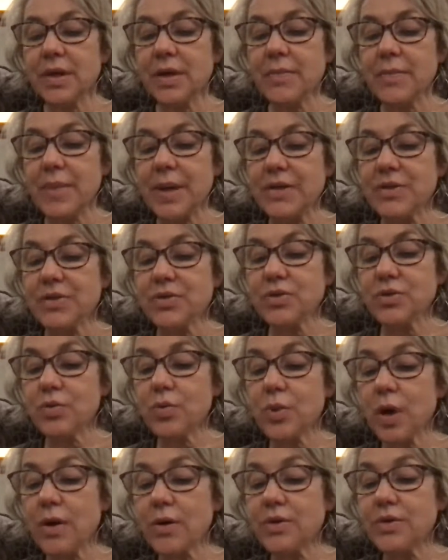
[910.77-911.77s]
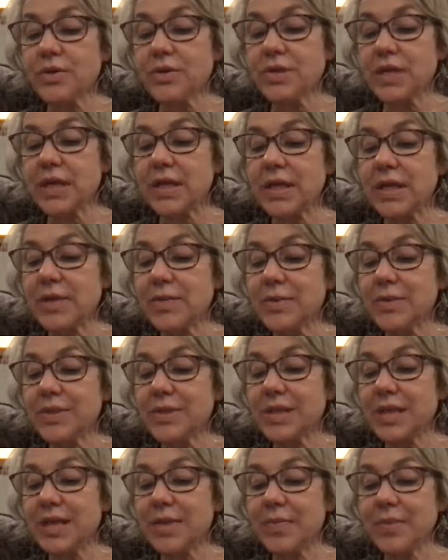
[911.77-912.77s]
Master Waters said he was
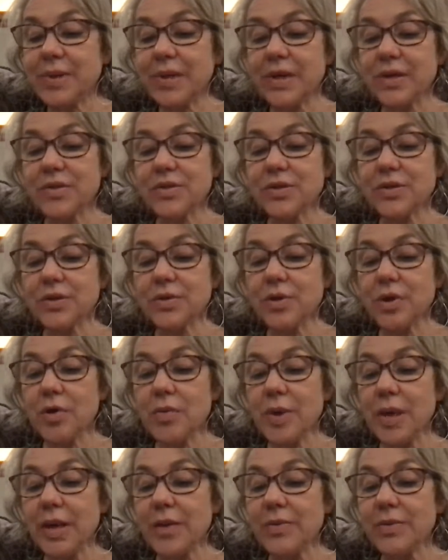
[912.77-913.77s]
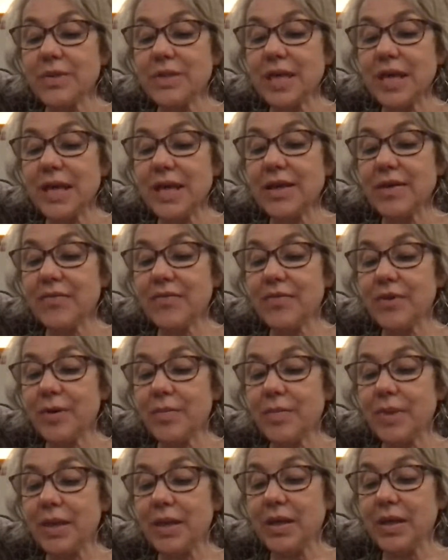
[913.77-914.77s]
keeping it so nobody would take it
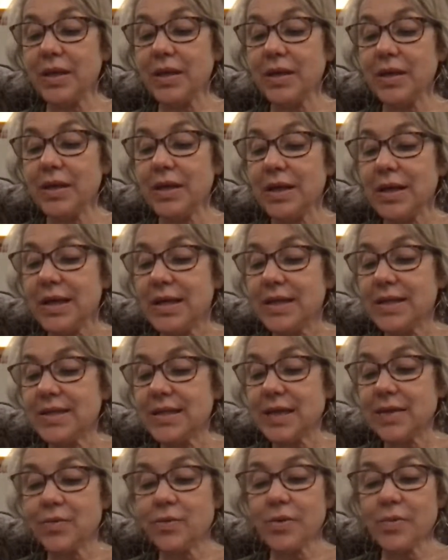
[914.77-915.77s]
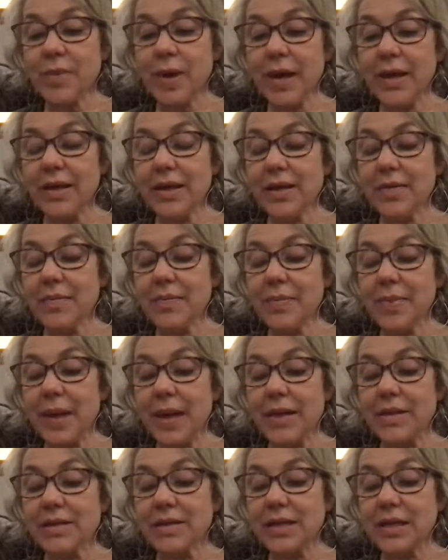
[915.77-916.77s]
from me. He said we might get
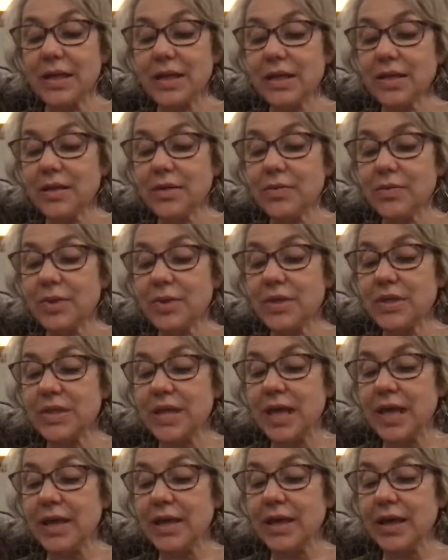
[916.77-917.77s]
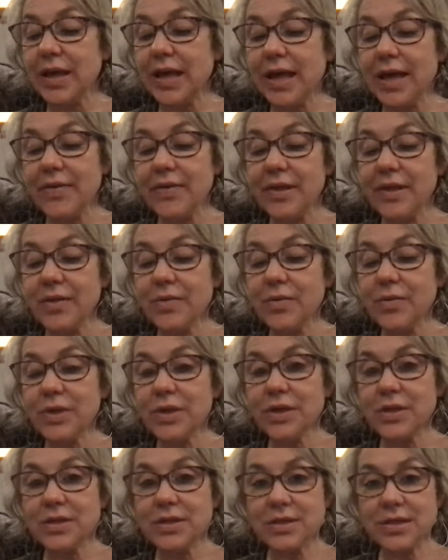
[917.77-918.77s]
back to England one day and then we
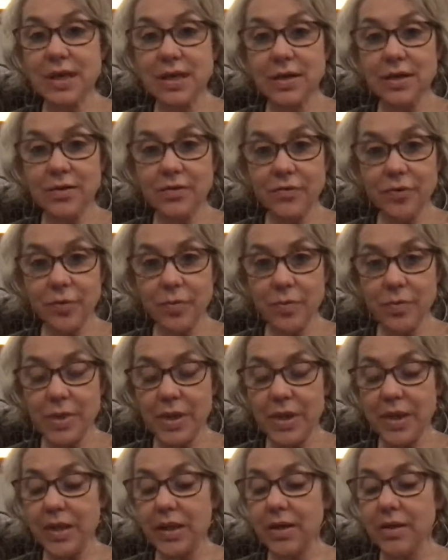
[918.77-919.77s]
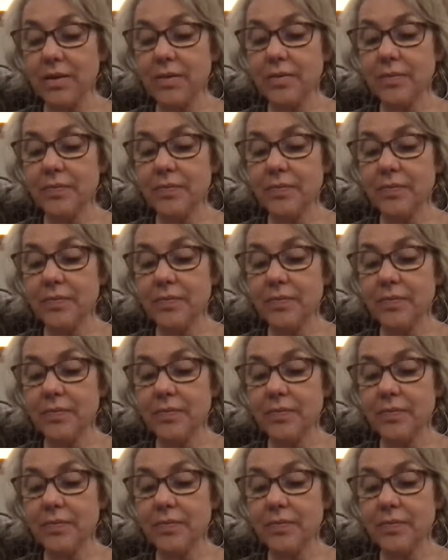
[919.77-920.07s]
could sell it for money.